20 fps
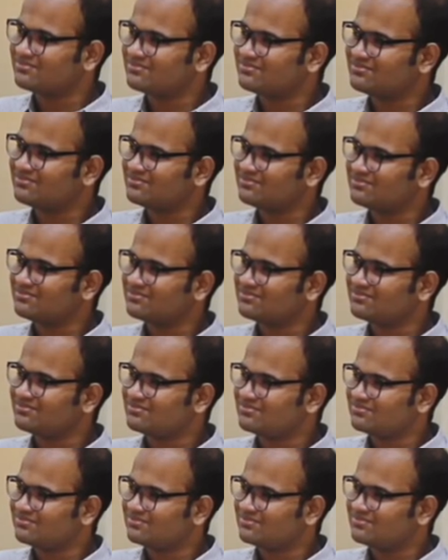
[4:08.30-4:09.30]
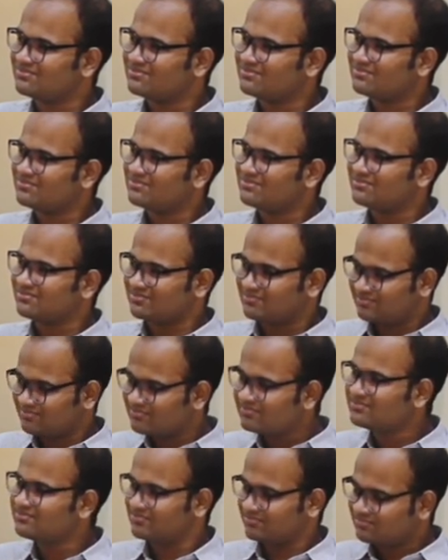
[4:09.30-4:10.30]

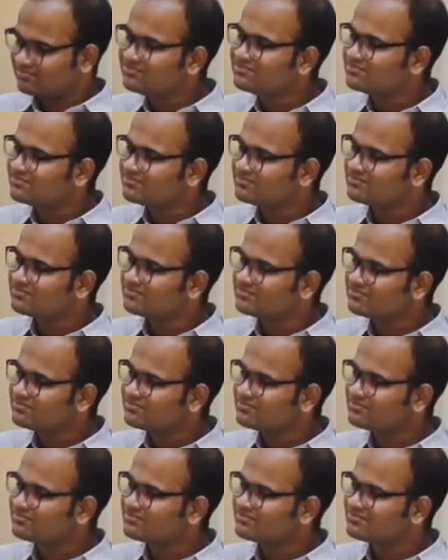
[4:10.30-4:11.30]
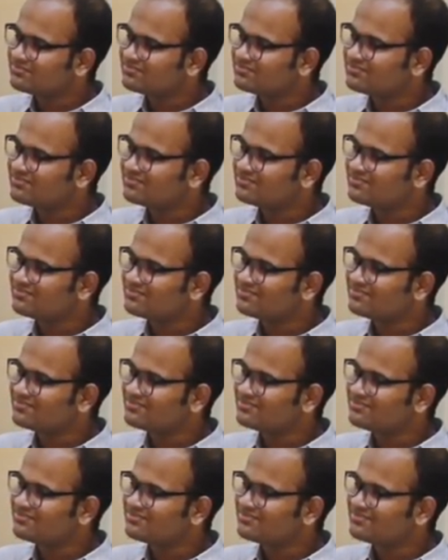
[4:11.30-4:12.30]

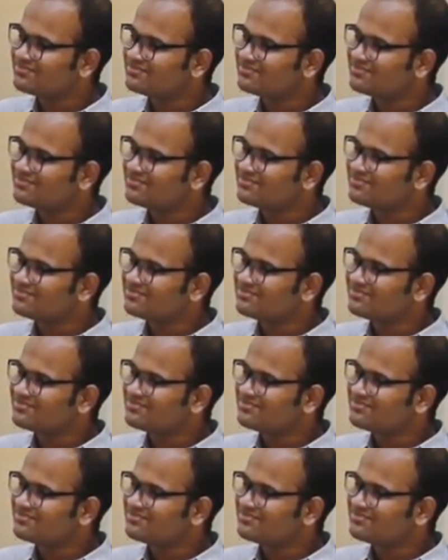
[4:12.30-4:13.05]
(silent)